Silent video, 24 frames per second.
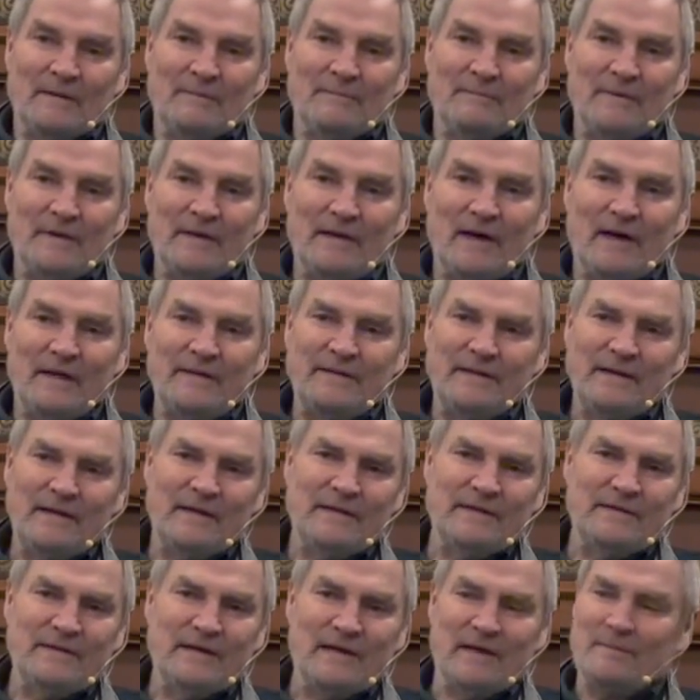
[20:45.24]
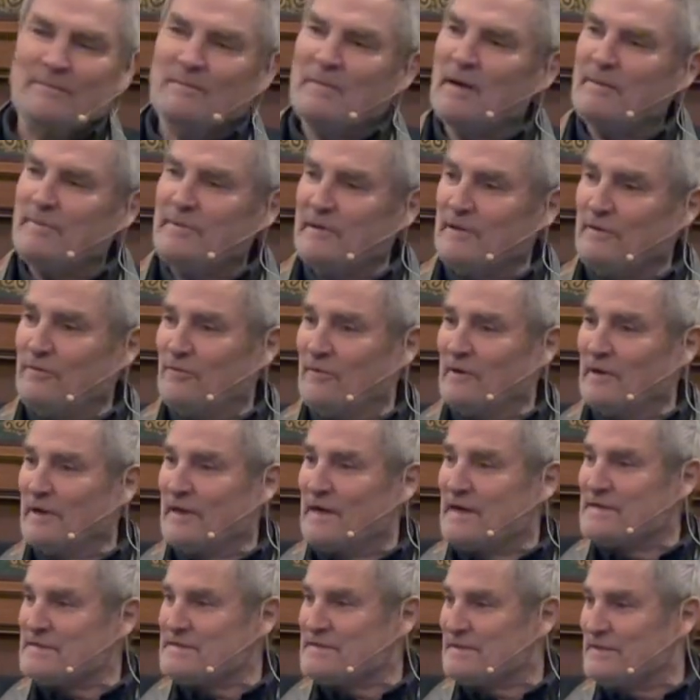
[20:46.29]
but I think in the end maybe he
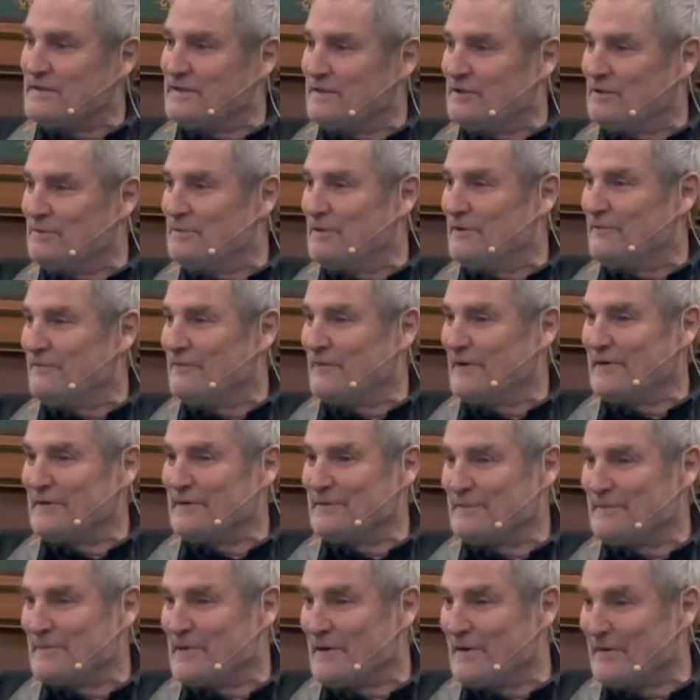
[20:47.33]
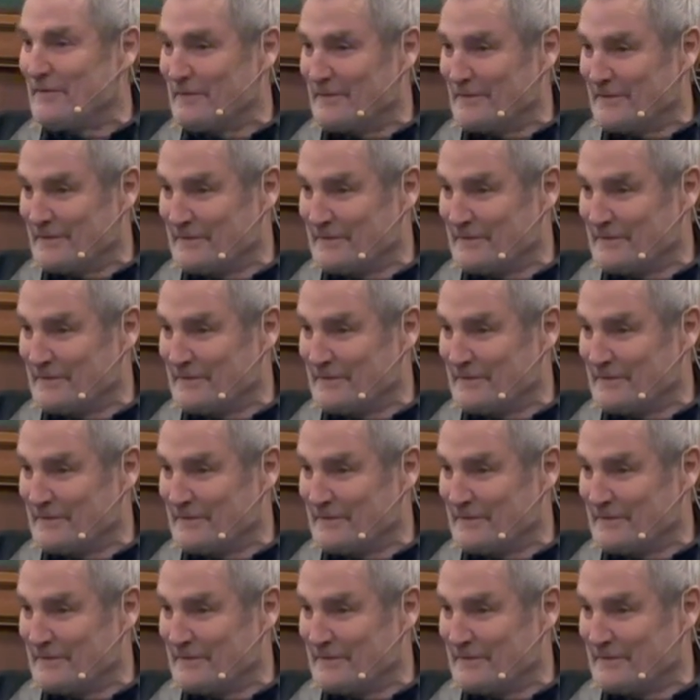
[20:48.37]
realized that he could be a friend to Mara.